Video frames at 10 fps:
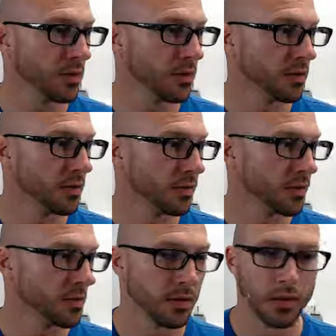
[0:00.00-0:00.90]

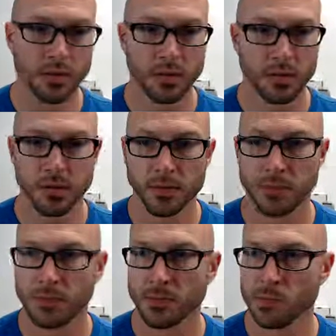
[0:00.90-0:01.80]

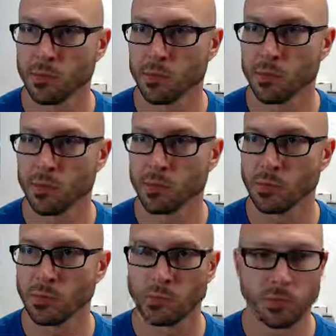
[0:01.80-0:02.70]

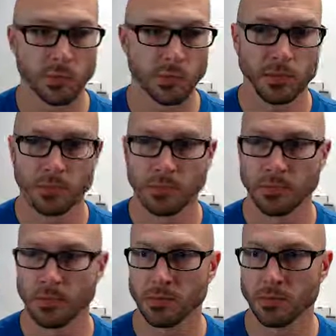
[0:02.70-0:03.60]

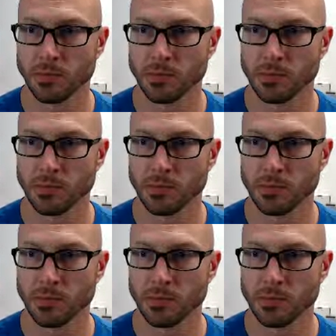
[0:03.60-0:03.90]
(no one is talking)